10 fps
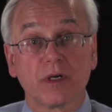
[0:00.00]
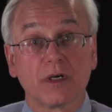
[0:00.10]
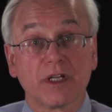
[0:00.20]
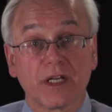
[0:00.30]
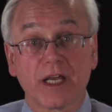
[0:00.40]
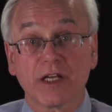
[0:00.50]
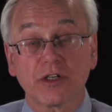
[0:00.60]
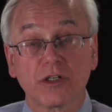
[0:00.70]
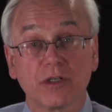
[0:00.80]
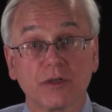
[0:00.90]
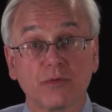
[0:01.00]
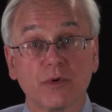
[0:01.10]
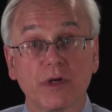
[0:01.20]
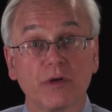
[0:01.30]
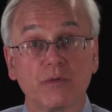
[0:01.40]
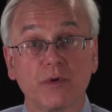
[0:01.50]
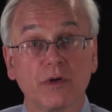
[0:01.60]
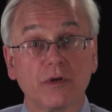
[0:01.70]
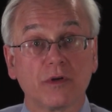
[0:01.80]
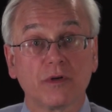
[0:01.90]
uh, in Asia. We're,
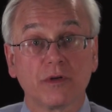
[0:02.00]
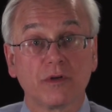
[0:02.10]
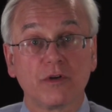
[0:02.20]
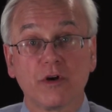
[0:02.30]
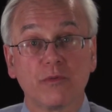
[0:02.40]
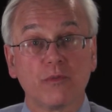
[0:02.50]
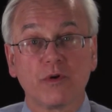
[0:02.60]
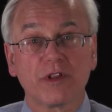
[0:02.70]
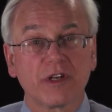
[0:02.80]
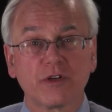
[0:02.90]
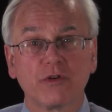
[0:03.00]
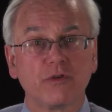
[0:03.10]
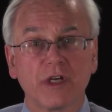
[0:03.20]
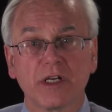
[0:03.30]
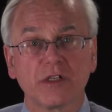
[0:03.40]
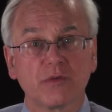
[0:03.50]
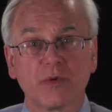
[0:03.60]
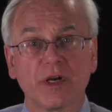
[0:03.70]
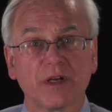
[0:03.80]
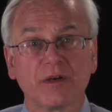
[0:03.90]
we're no more than two days
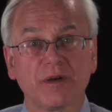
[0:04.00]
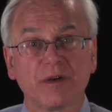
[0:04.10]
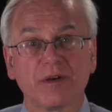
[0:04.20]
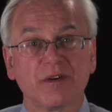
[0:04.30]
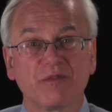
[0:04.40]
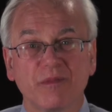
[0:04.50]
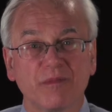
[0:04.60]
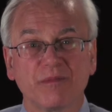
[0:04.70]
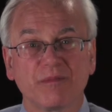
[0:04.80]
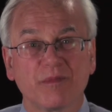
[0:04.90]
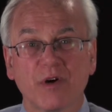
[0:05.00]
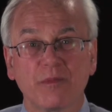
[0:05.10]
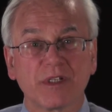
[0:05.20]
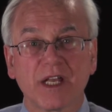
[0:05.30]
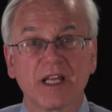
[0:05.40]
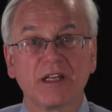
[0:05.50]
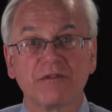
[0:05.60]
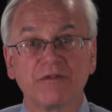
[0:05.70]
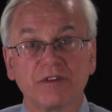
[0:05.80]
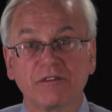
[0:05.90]
away from almost any
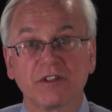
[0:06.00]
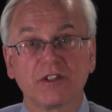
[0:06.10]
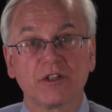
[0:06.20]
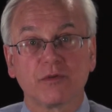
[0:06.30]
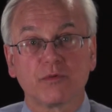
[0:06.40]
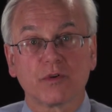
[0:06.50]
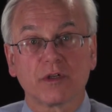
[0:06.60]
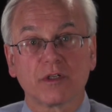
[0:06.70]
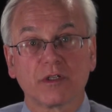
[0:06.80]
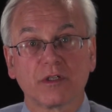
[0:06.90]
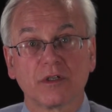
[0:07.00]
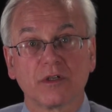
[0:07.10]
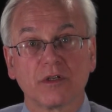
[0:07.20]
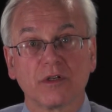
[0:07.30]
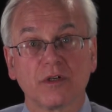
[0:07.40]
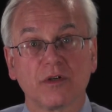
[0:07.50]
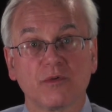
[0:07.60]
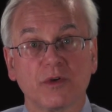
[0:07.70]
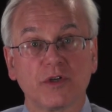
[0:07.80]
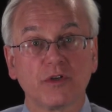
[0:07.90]
village in the world.
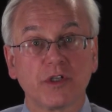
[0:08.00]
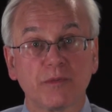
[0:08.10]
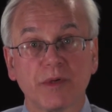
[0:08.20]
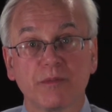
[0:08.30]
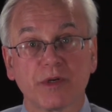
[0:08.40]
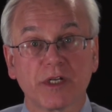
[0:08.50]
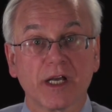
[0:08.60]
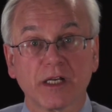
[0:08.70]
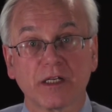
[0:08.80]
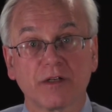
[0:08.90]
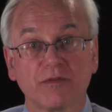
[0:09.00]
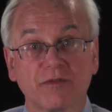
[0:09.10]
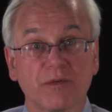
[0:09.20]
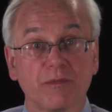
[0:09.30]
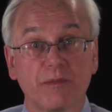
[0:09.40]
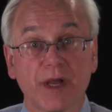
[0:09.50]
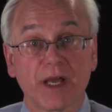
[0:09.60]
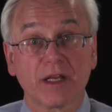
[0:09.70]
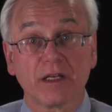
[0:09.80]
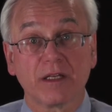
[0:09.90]
We used to be protected from
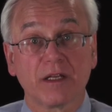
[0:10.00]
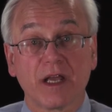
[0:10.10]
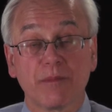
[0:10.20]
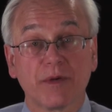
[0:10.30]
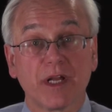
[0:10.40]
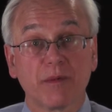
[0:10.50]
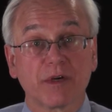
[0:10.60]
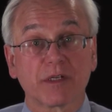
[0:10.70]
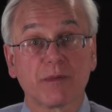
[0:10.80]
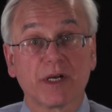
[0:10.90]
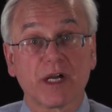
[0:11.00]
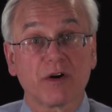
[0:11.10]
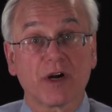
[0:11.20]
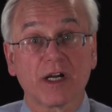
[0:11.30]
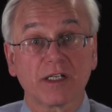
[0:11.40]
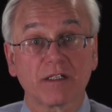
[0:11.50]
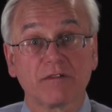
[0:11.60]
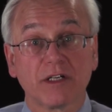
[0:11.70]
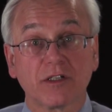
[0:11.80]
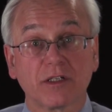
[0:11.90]
bad epidemics by our
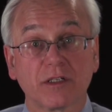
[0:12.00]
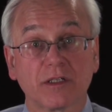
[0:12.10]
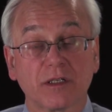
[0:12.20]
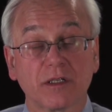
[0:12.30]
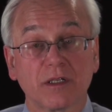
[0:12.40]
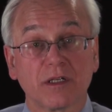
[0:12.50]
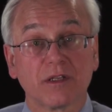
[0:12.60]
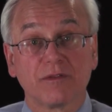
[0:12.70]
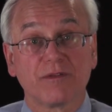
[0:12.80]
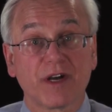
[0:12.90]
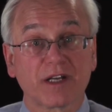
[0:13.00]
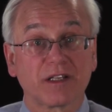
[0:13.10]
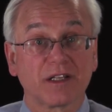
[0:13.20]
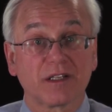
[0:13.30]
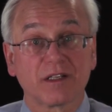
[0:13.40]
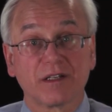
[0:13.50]
isolation, the fact that